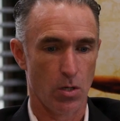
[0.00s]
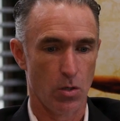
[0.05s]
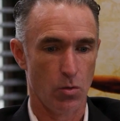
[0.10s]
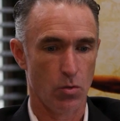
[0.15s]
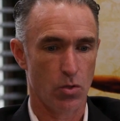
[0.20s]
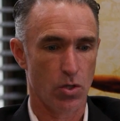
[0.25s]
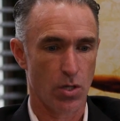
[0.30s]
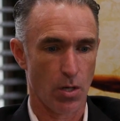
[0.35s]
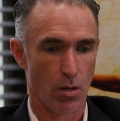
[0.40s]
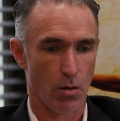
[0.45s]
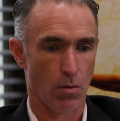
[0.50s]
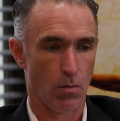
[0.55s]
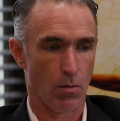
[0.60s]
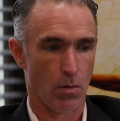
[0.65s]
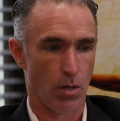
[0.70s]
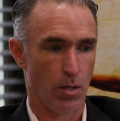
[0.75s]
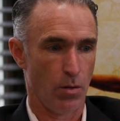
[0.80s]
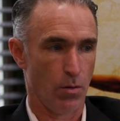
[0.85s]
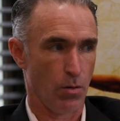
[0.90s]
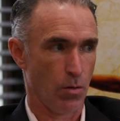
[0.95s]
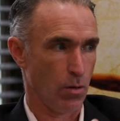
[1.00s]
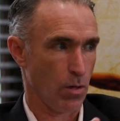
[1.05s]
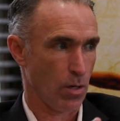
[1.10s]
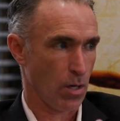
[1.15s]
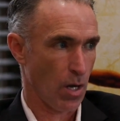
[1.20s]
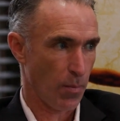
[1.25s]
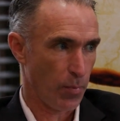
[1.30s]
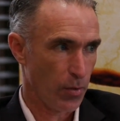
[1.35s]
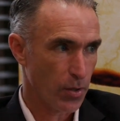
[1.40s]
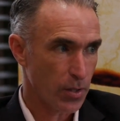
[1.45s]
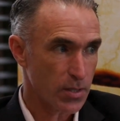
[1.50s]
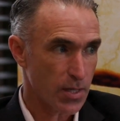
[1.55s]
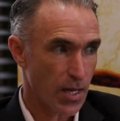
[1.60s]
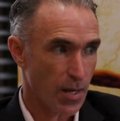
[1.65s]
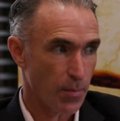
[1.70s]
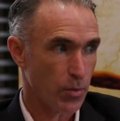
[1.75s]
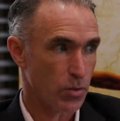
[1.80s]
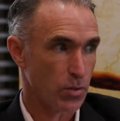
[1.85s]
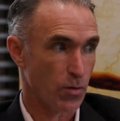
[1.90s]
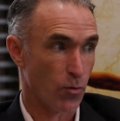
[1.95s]
can you share either a couple
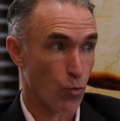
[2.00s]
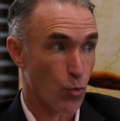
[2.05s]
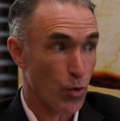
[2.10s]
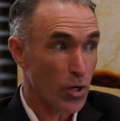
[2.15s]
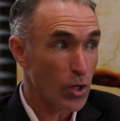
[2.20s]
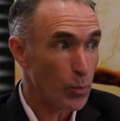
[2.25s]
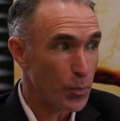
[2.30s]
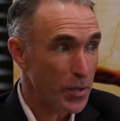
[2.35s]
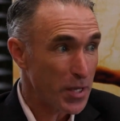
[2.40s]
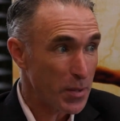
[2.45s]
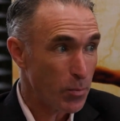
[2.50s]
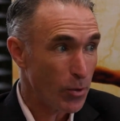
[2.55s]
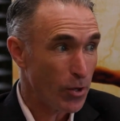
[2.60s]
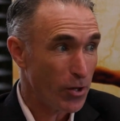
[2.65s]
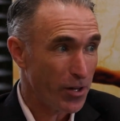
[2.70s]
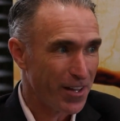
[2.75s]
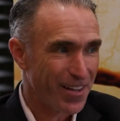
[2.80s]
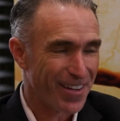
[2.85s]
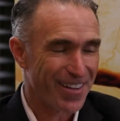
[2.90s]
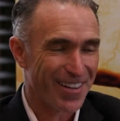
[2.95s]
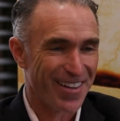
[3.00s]
examples of real people